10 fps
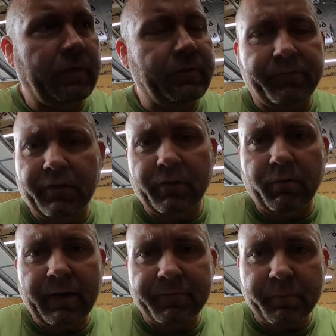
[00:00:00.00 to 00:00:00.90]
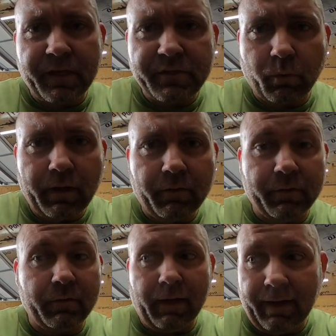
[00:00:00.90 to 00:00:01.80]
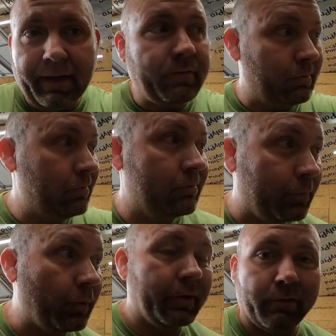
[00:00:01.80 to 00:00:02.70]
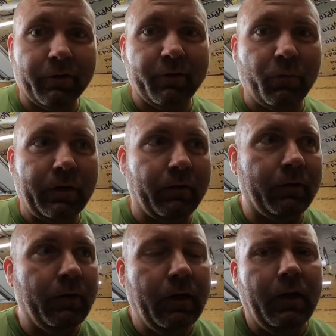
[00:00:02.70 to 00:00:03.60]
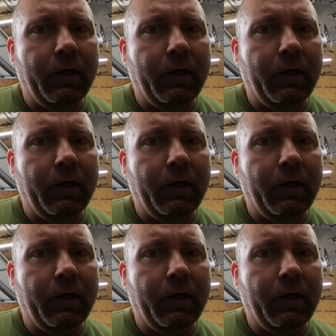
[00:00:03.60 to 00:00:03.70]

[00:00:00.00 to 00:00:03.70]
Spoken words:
Even if you don't have the best welder, I have a pretty darn good welder.